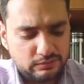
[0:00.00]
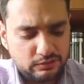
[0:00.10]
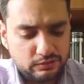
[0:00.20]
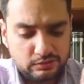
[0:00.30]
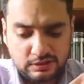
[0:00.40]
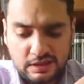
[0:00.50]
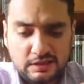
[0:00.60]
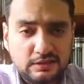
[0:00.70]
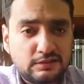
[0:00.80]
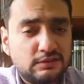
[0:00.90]
Do you
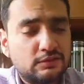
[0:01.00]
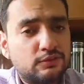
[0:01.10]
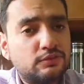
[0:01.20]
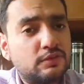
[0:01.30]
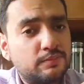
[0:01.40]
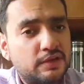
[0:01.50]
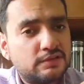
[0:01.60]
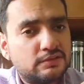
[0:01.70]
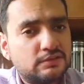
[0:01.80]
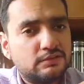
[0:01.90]
think this is a good
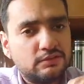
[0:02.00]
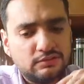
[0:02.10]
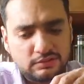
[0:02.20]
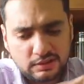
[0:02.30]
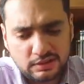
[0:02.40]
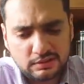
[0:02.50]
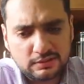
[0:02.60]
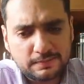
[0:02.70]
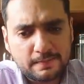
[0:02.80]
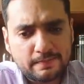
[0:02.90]
comparison? Do you think
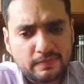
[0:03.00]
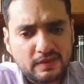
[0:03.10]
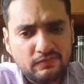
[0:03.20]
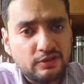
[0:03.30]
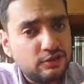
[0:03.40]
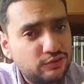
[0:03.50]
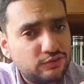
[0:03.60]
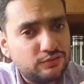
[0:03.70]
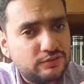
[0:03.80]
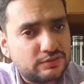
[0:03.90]
we need to
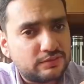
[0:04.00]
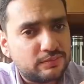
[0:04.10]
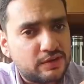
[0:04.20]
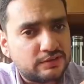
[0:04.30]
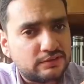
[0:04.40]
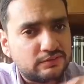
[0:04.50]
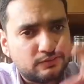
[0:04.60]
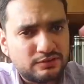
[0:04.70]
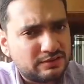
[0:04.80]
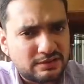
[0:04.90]
do this comparison?
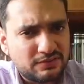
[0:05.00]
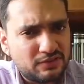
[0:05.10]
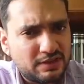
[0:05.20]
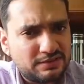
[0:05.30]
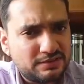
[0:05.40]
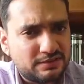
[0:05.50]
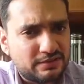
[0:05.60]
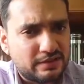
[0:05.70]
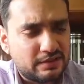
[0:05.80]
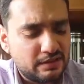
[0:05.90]
Was this even
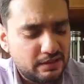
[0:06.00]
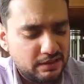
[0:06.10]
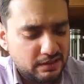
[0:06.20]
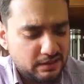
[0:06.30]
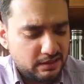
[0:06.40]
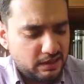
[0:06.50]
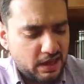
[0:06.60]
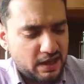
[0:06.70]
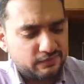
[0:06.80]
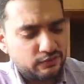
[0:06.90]
necessary?
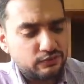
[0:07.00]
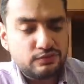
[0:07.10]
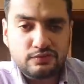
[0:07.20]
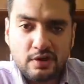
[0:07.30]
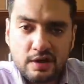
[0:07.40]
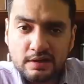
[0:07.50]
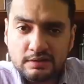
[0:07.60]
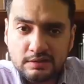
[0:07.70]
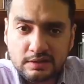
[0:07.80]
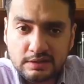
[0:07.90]
Have you
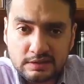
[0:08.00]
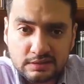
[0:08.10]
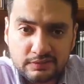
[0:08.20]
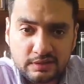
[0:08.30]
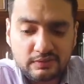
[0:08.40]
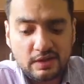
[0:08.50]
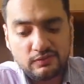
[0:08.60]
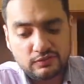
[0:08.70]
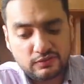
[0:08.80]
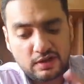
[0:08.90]
tried the Kalita Wave?
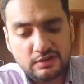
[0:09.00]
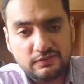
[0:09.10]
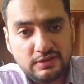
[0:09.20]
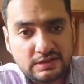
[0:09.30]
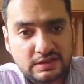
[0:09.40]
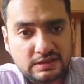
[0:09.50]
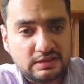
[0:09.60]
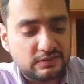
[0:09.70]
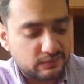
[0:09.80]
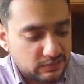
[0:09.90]
Have you tried the V
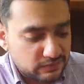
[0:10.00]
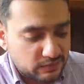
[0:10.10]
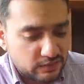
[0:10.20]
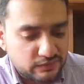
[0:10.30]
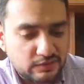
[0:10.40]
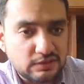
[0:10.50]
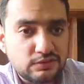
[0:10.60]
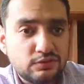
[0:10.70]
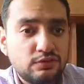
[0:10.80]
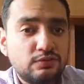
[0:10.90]
sixty? Which one of
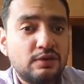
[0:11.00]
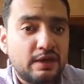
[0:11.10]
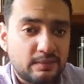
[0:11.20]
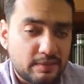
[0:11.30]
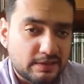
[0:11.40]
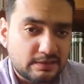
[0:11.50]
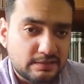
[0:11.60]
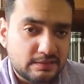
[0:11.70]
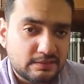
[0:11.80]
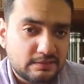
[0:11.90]
these do you like
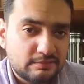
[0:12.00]
best?